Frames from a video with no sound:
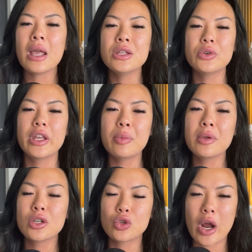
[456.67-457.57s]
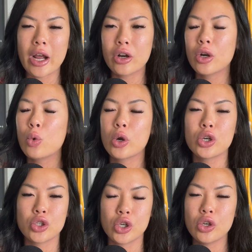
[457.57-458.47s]
And so keeping a tracker or a
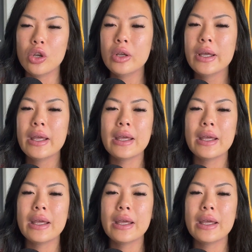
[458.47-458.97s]
journal